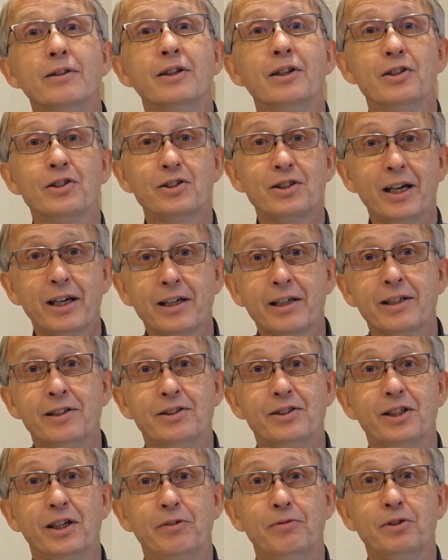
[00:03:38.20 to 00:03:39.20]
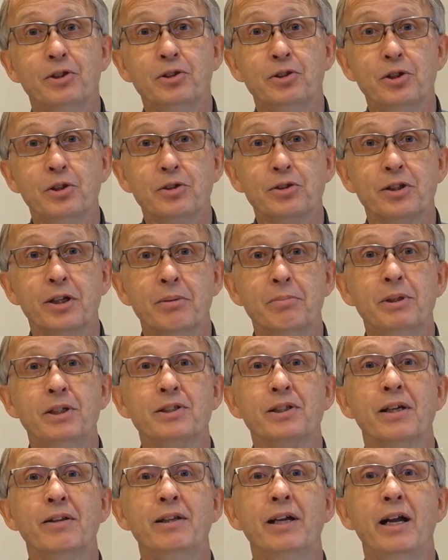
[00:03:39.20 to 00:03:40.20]
The second safety system
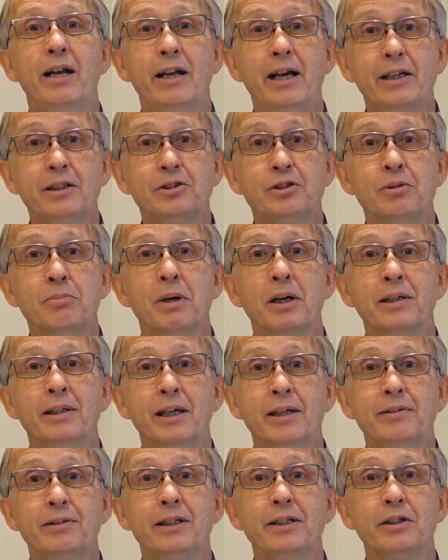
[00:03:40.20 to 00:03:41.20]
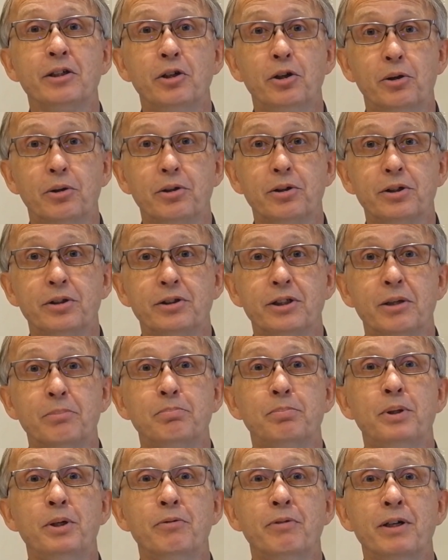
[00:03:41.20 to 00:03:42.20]
is an electromagnetic lock
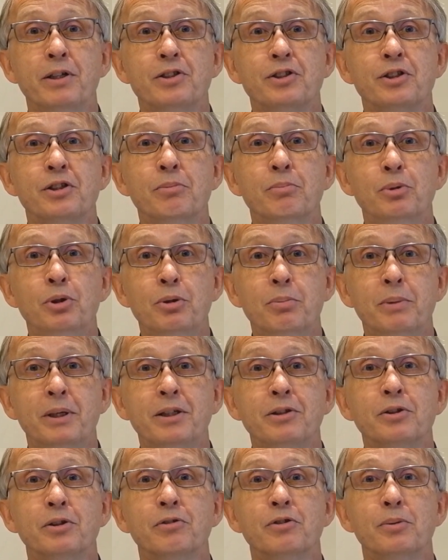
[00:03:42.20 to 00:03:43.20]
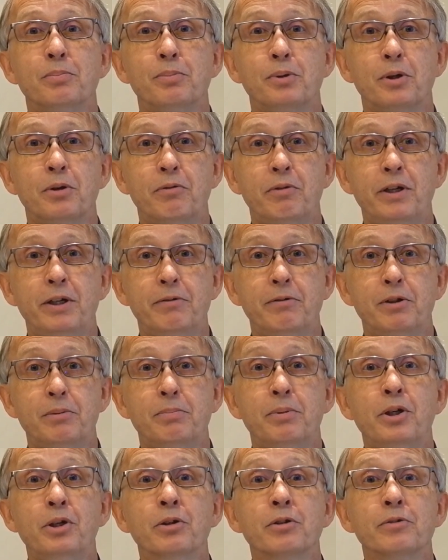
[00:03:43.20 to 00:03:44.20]
that prevents the movement of the power lever
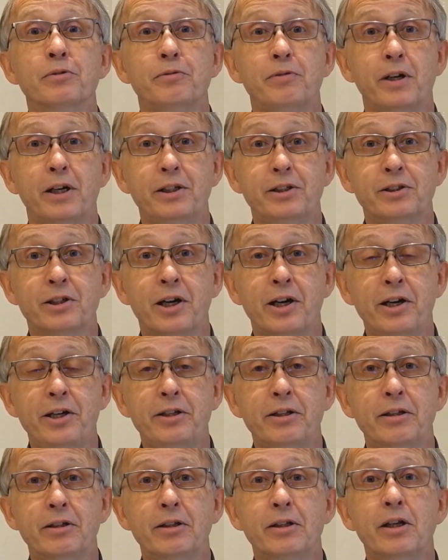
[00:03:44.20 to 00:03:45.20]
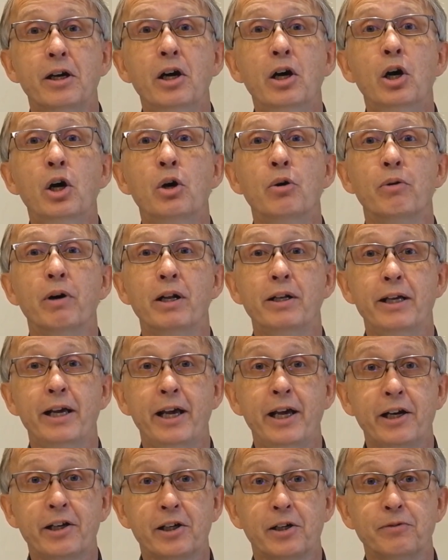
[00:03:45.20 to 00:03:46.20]
beyond flight idle while
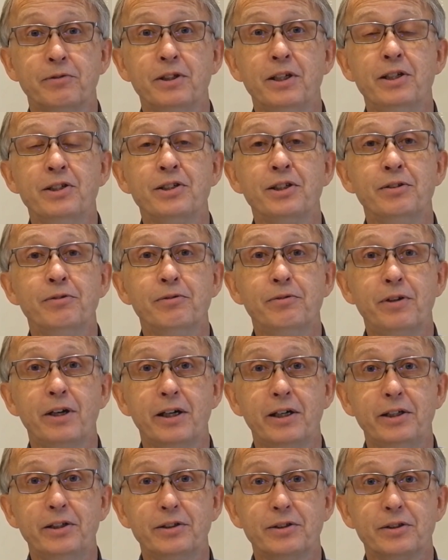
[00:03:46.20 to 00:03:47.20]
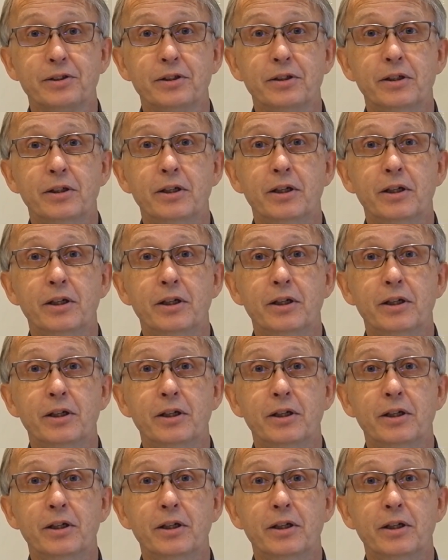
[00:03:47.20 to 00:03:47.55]
the aircraft is in flight.